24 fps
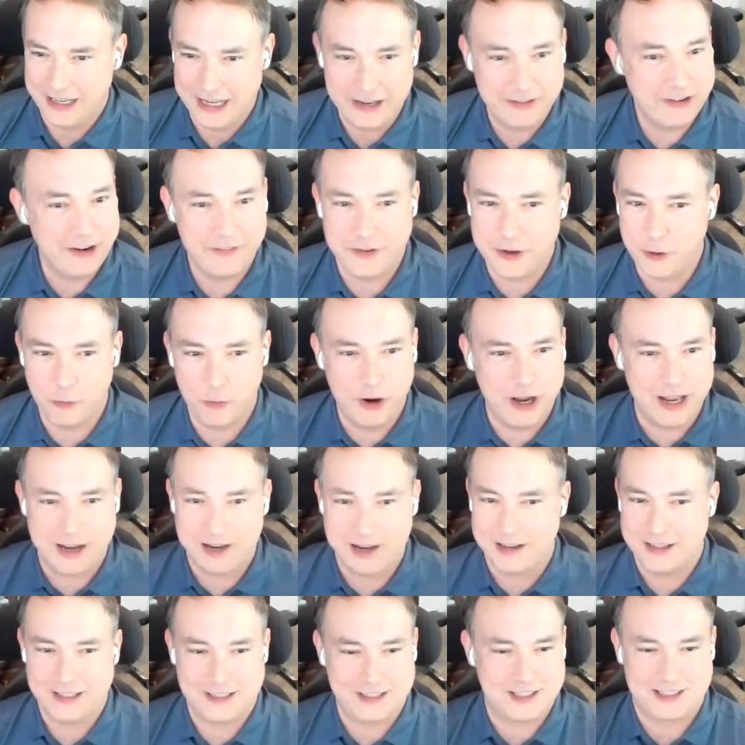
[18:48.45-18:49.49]
Even if you win,
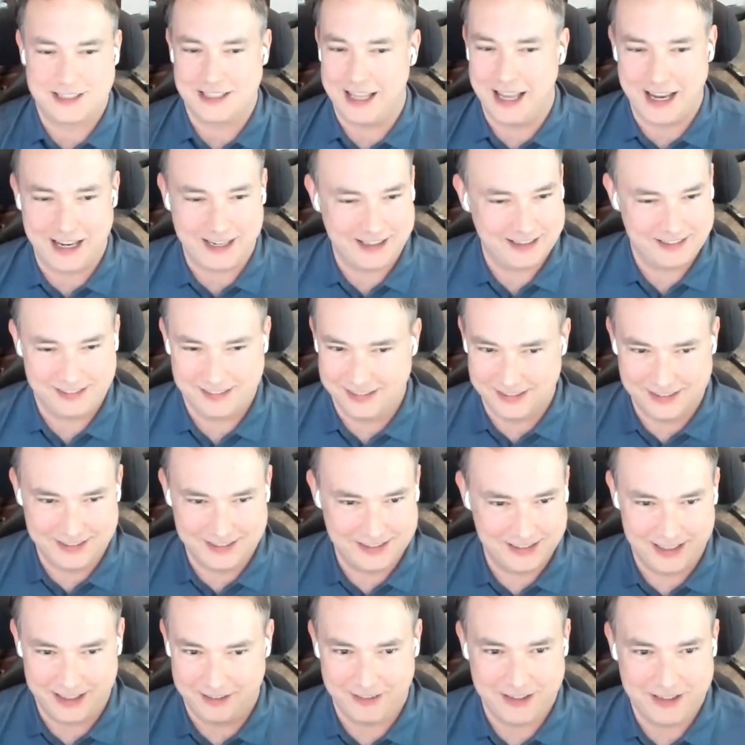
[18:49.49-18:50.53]
it's just like,
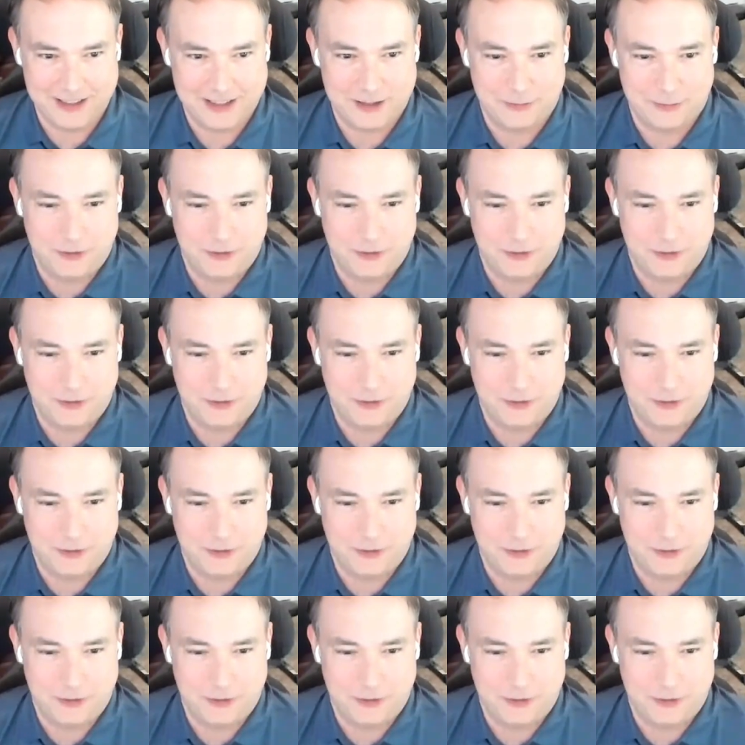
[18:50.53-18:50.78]
what is the